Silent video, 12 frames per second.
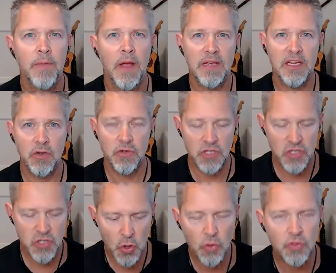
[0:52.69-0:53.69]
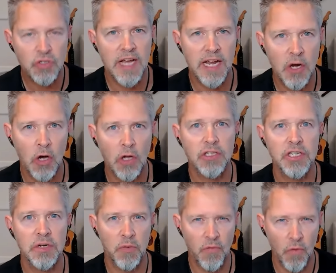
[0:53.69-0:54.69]
He uses neuropsychology
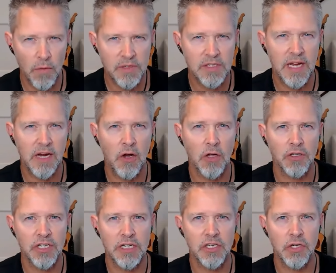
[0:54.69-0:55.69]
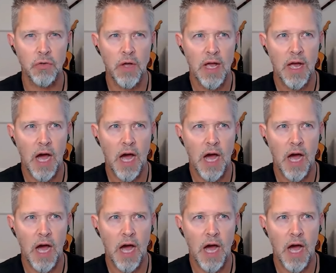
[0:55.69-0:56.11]
and performance psychology to